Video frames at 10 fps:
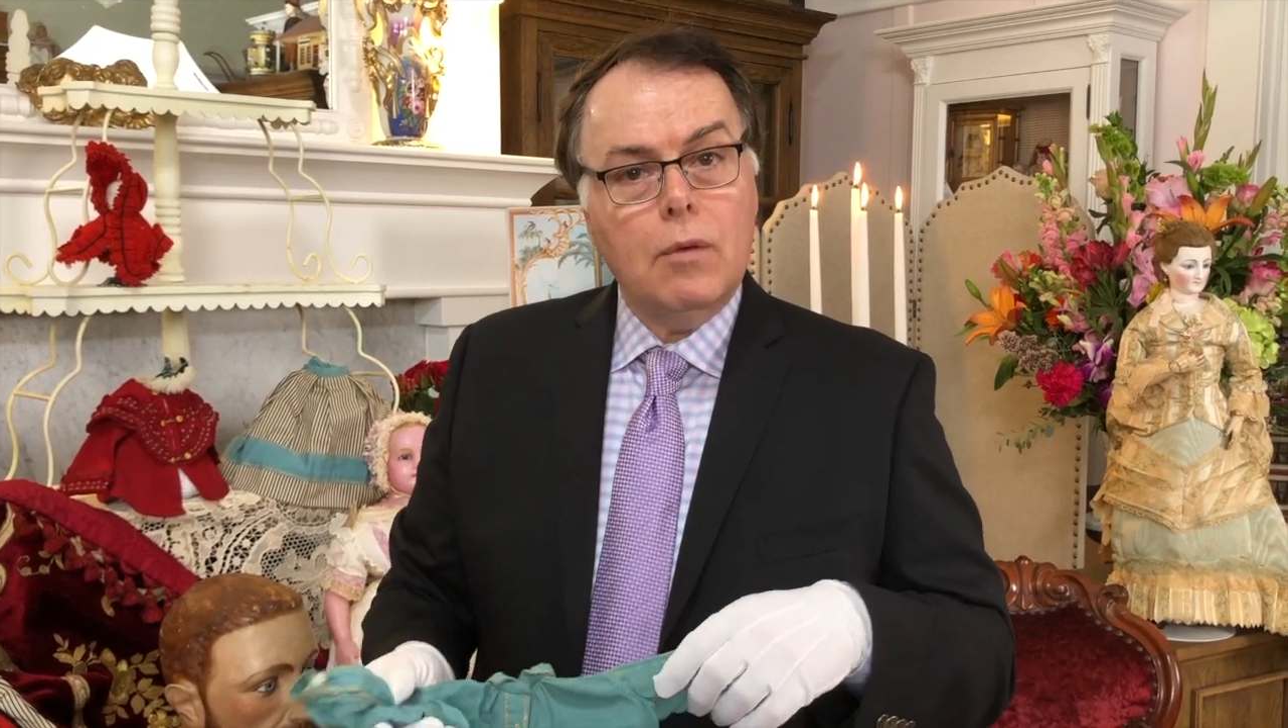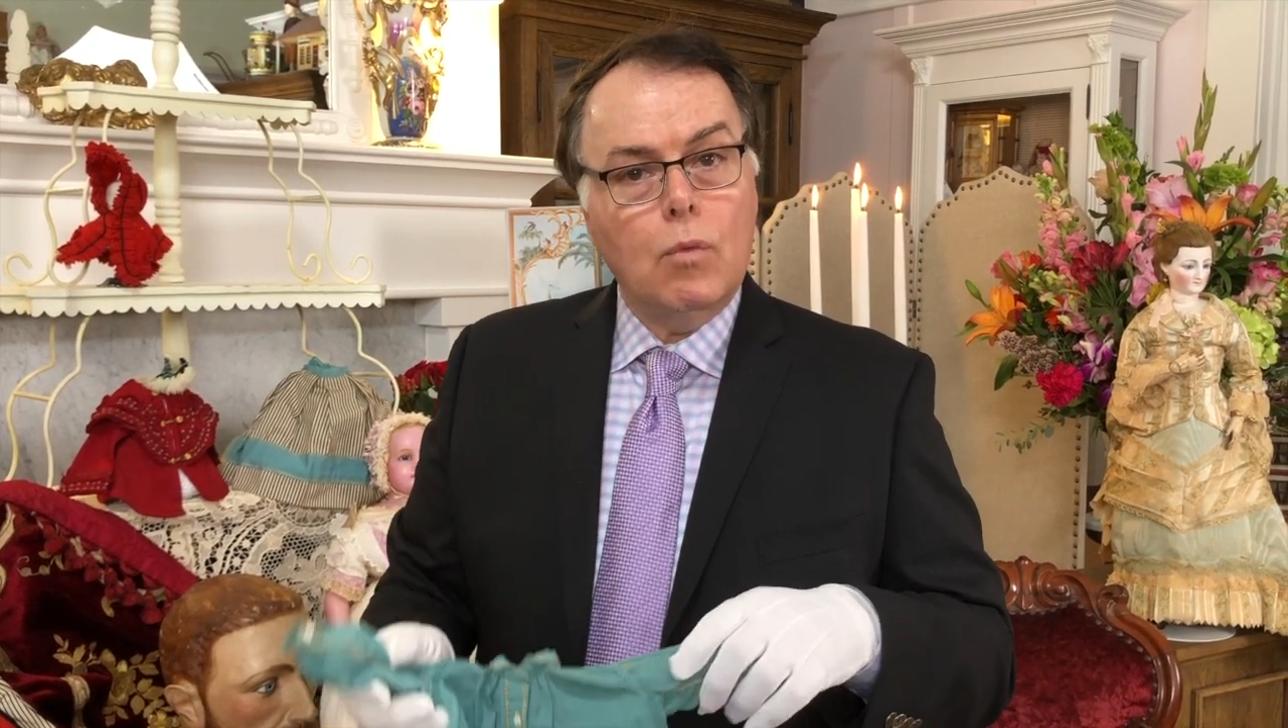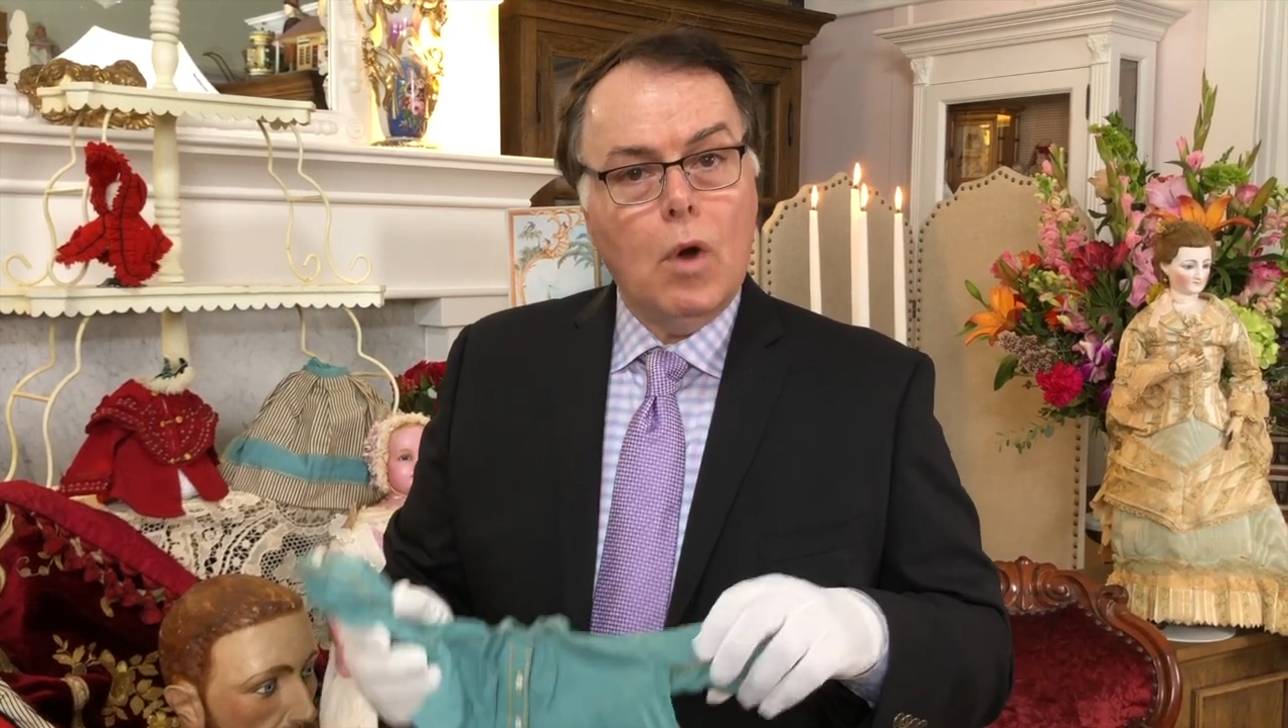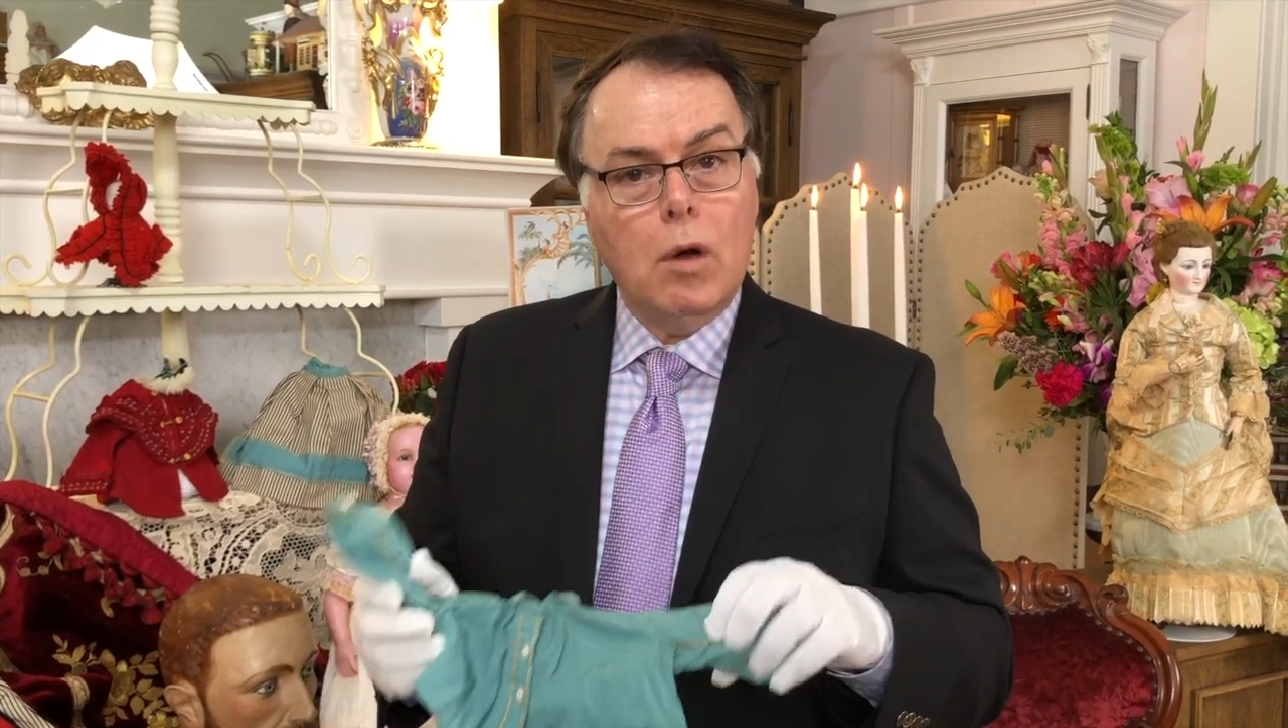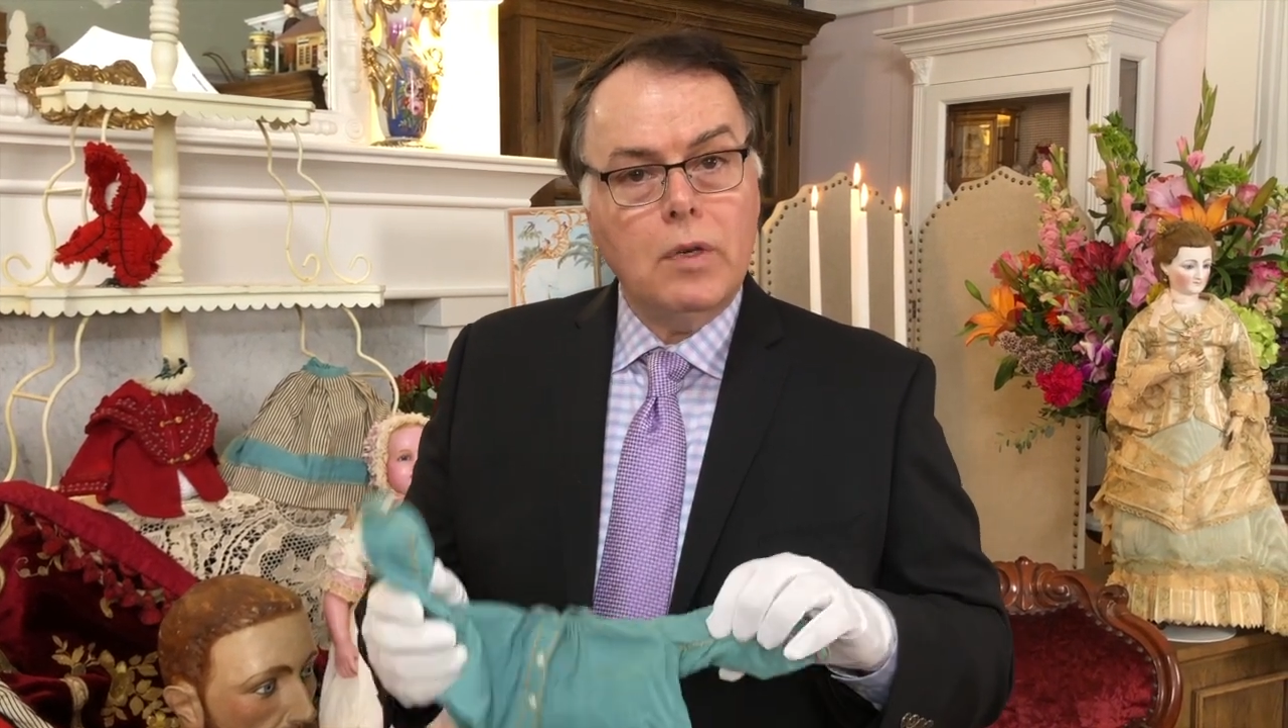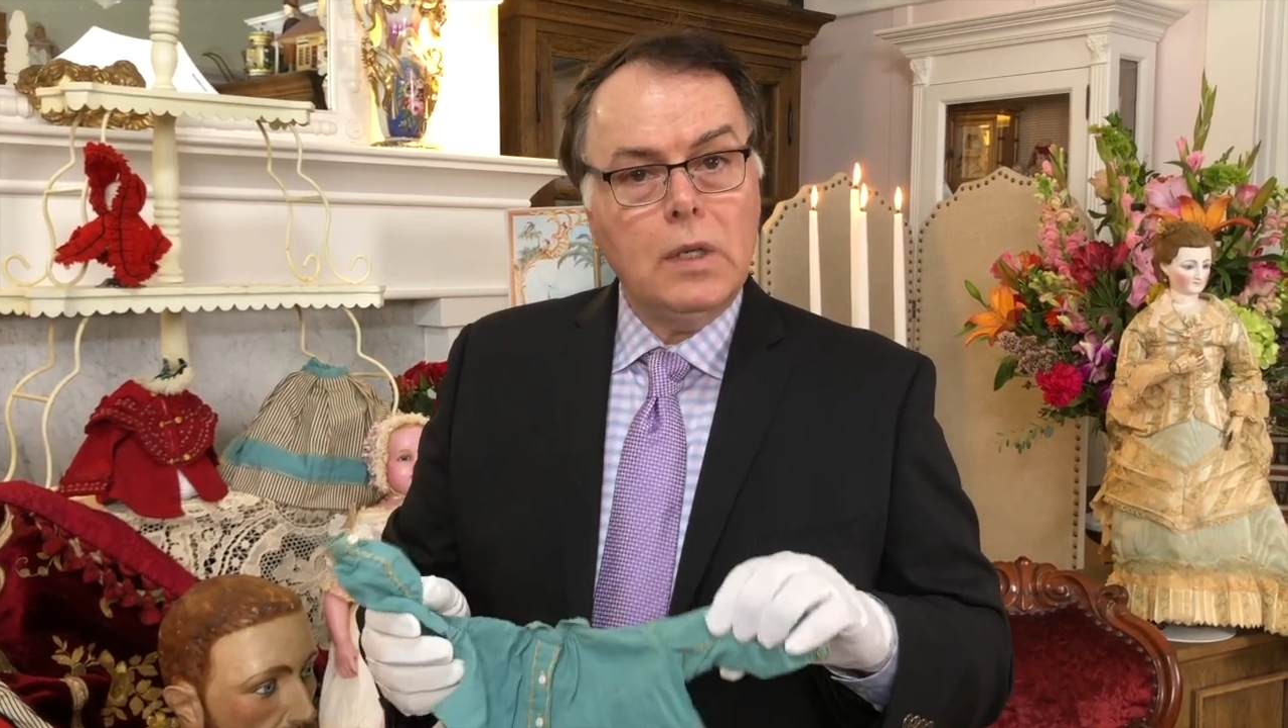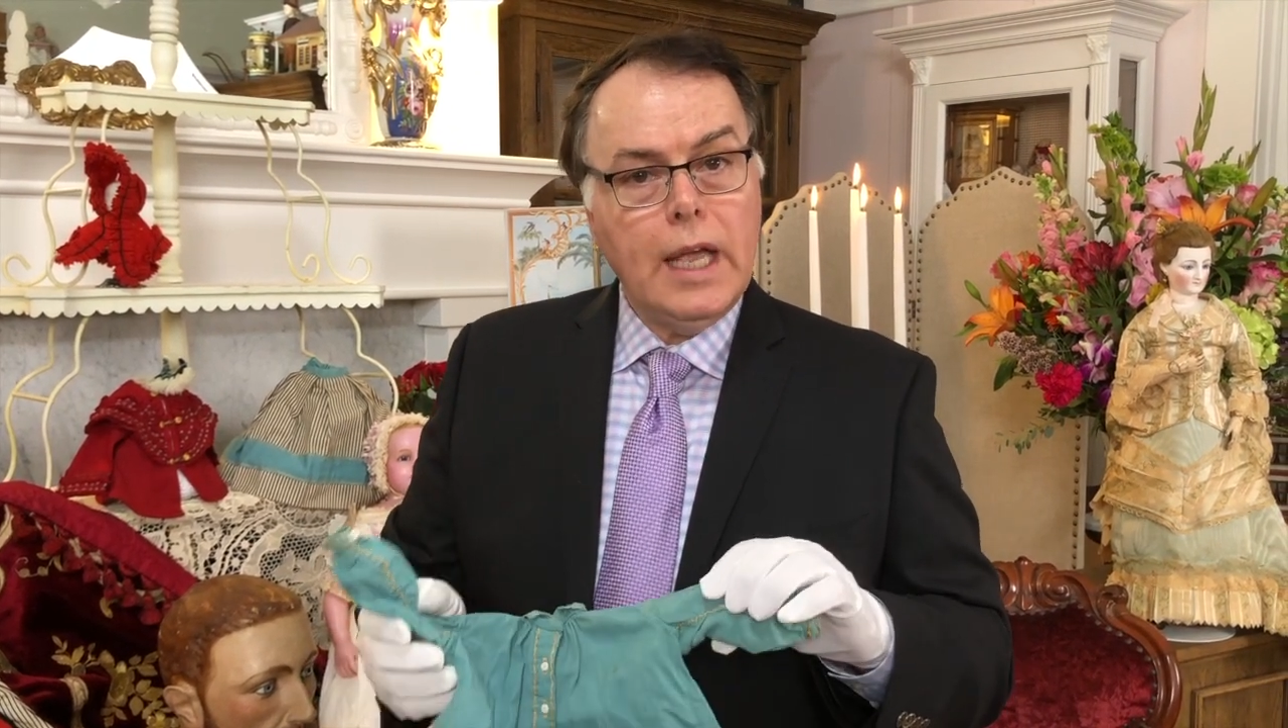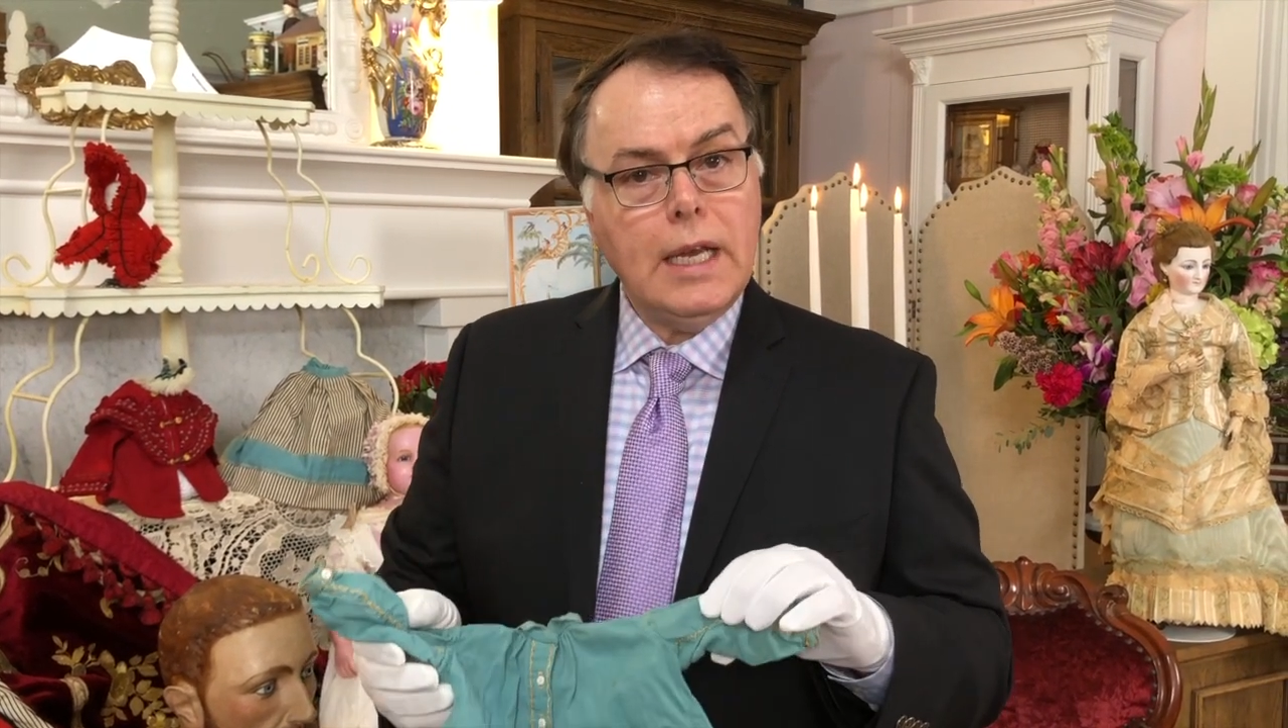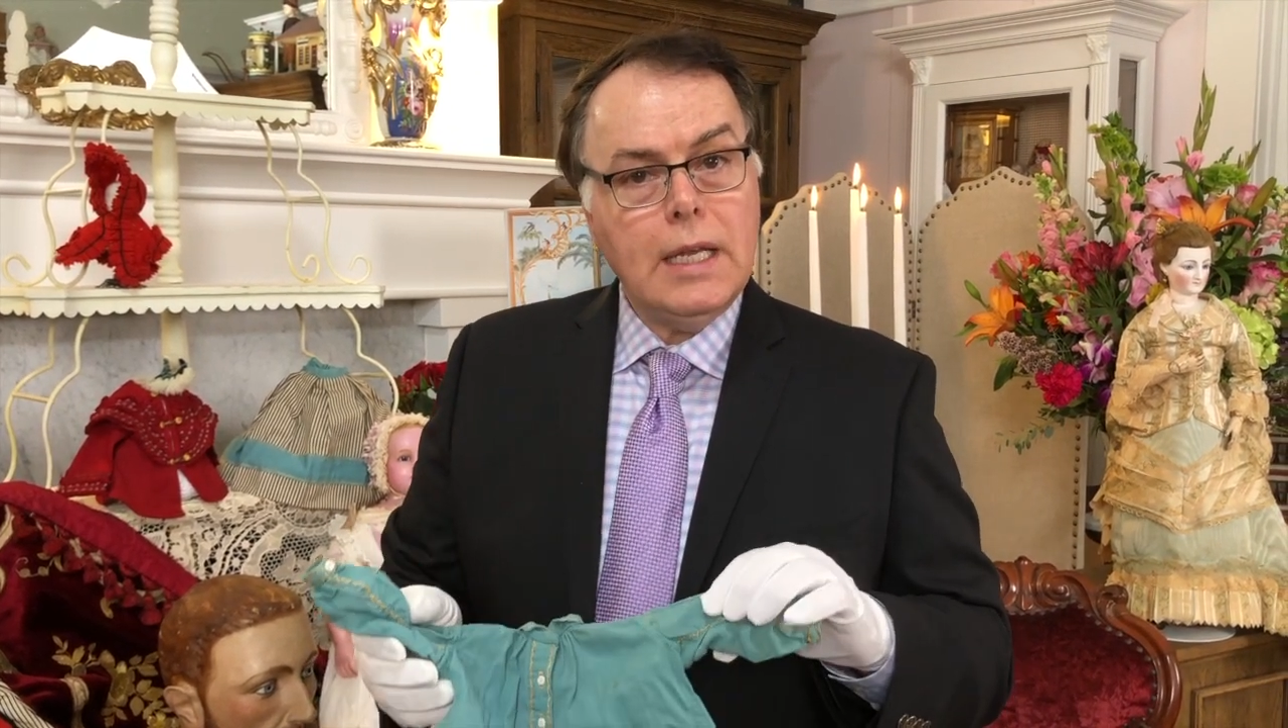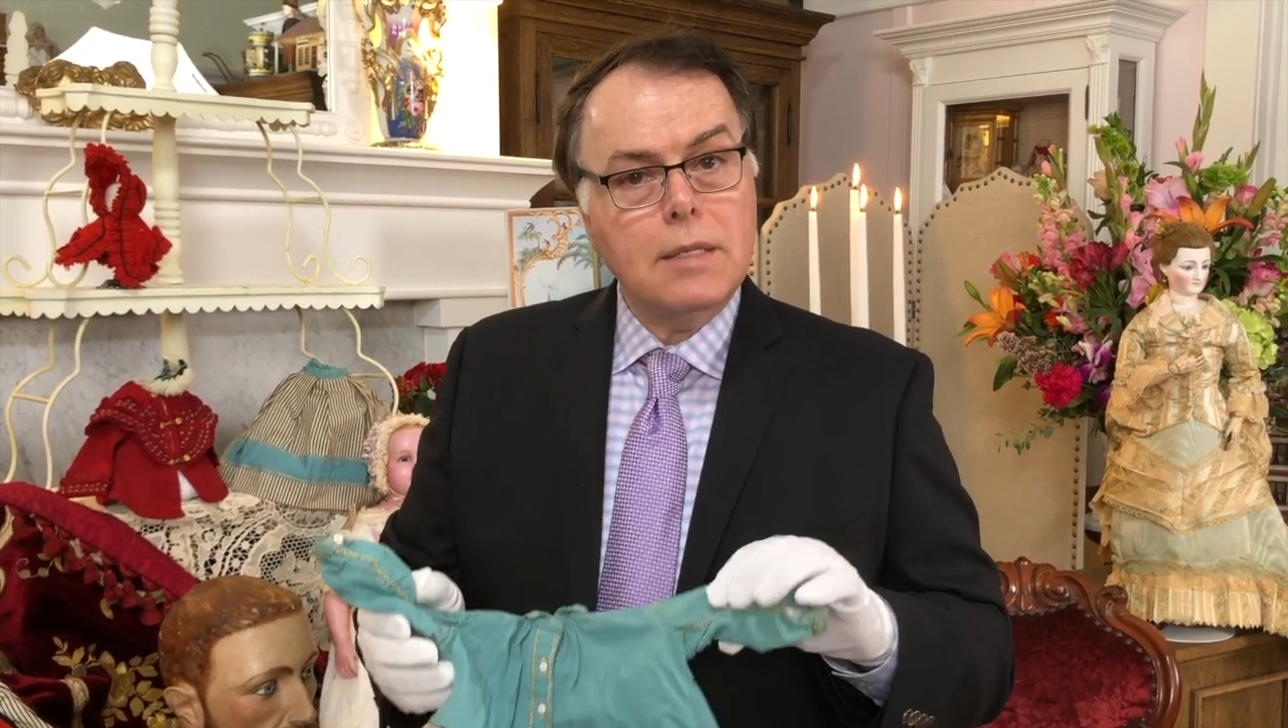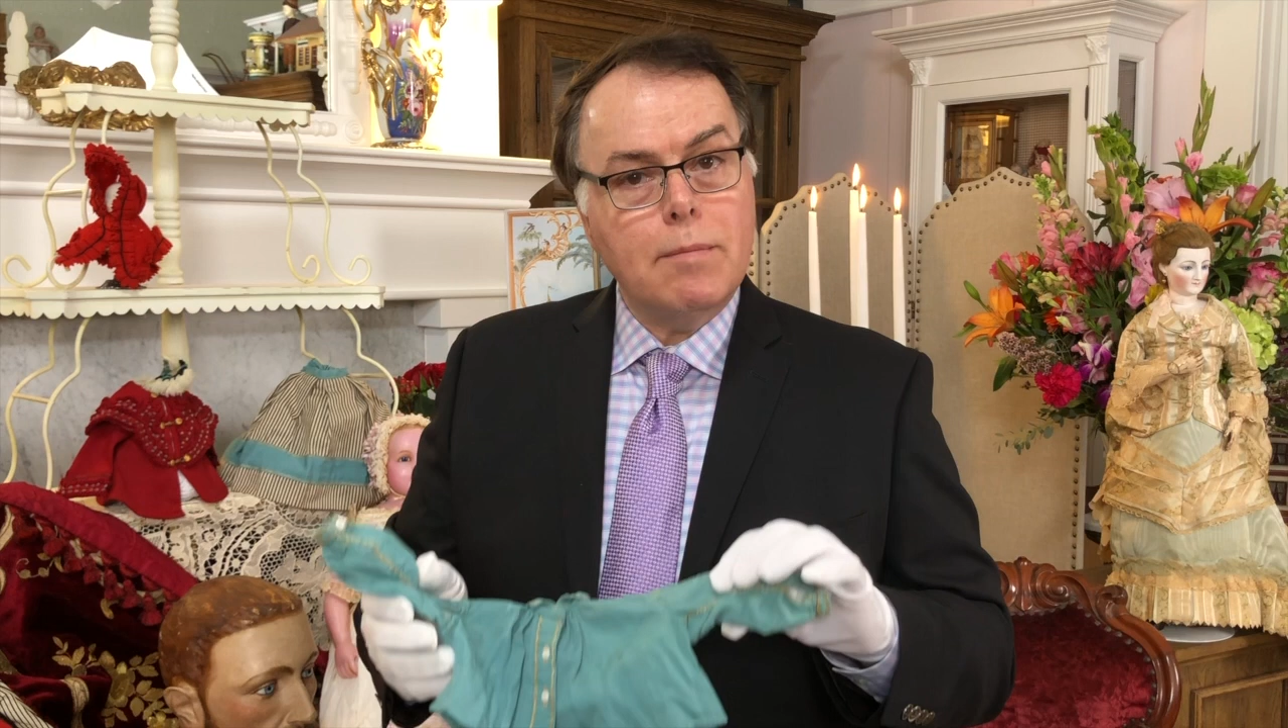Romer lady's